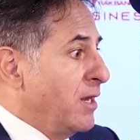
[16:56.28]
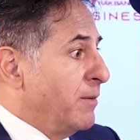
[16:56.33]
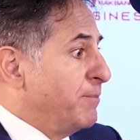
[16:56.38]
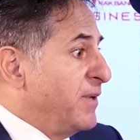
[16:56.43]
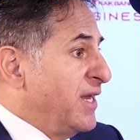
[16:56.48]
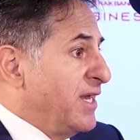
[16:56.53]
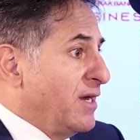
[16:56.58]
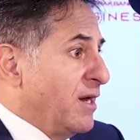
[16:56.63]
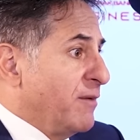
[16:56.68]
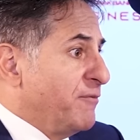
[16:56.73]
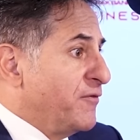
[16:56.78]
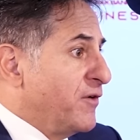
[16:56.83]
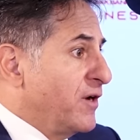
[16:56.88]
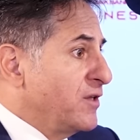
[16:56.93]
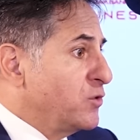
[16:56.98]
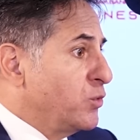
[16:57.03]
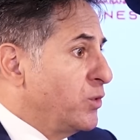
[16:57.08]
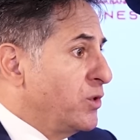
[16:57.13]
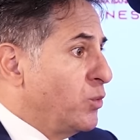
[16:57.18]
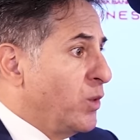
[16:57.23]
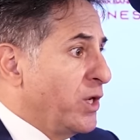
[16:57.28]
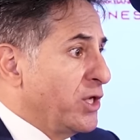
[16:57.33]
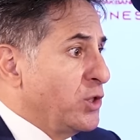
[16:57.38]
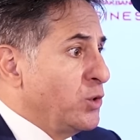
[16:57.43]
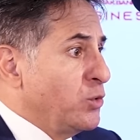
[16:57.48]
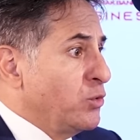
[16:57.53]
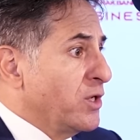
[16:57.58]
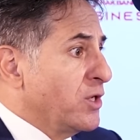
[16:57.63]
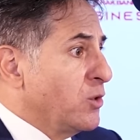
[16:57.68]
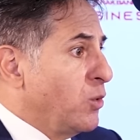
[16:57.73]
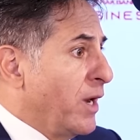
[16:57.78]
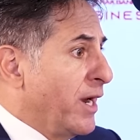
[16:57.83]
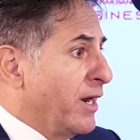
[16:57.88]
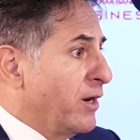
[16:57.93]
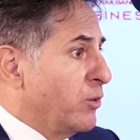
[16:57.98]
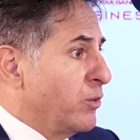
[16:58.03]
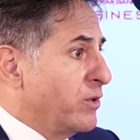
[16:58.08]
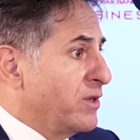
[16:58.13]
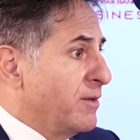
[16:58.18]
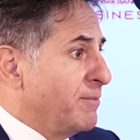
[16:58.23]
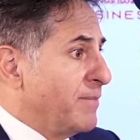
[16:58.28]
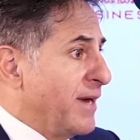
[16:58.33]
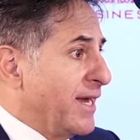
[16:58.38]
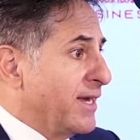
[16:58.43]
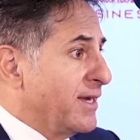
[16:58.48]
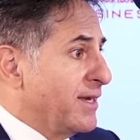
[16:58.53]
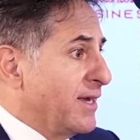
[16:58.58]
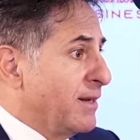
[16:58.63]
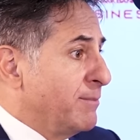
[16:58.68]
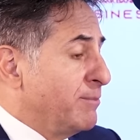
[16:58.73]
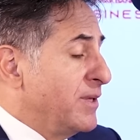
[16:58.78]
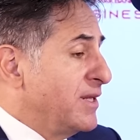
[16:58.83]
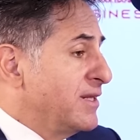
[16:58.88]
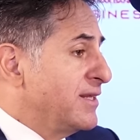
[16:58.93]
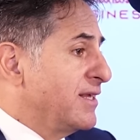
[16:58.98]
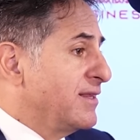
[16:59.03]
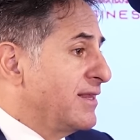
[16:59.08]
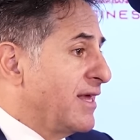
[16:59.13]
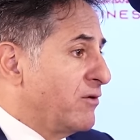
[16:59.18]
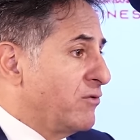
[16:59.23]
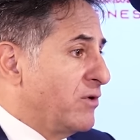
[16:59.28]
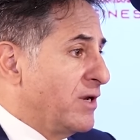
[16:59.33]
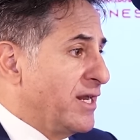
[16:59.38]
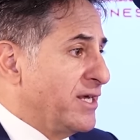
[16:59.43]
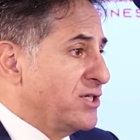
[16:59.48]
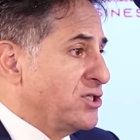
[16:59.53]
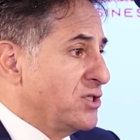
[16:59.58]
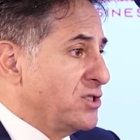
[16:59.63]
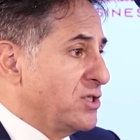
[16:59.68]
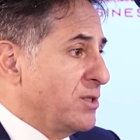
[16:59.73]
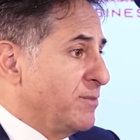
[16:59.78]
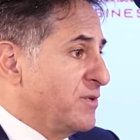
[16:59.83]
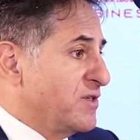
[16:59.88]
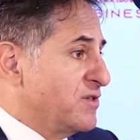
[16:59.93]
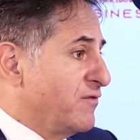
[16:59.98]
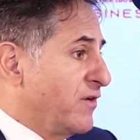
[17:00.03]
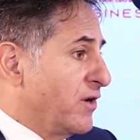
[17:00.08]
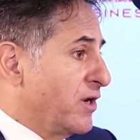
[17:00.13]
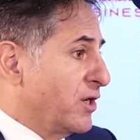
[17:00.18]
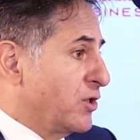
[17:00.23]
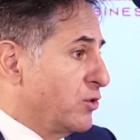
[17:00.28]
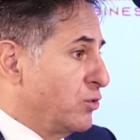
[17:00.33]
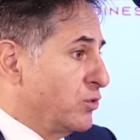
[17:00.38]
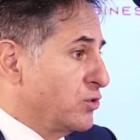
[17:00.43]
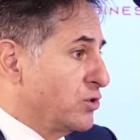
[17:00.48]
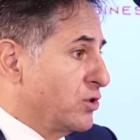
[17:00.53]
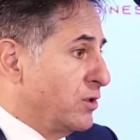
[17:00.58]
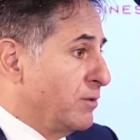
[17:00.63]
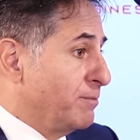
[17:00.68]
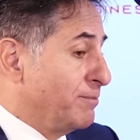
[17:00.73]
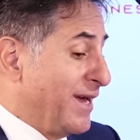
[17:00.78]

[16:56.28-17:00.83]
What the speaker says: Being upfront with what you require with the bank and building that relationship is very crucial.